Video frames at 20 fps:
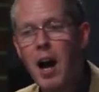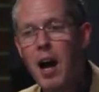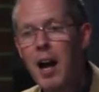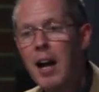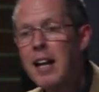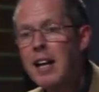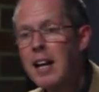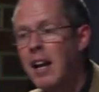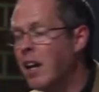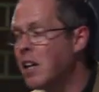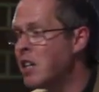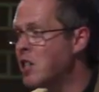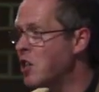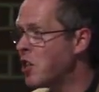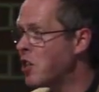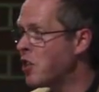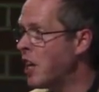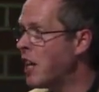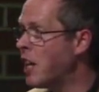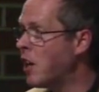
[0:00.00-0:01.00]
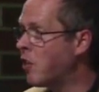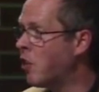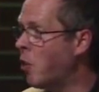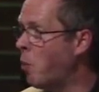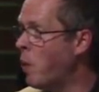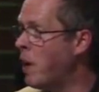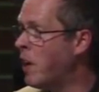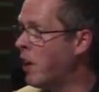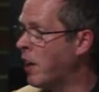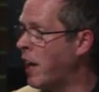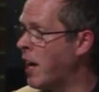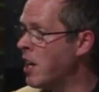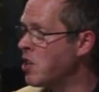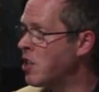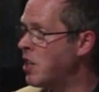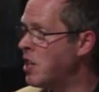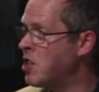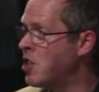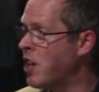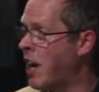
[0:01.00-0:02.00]
I like to think that we could
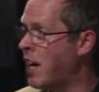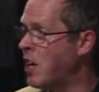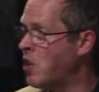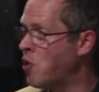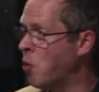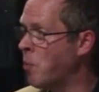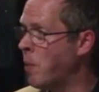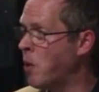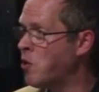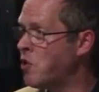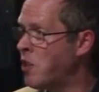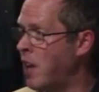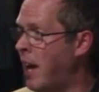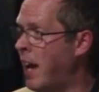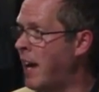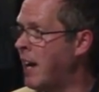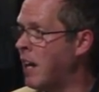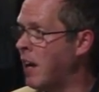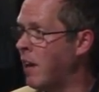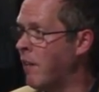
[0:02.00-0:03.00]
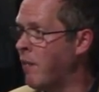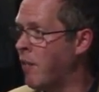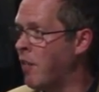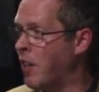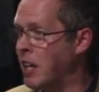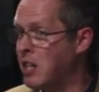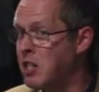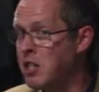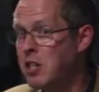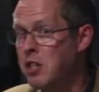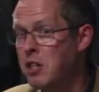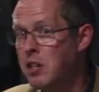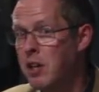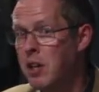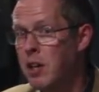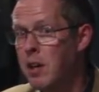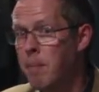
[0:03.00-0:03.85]
actually change almost any of this,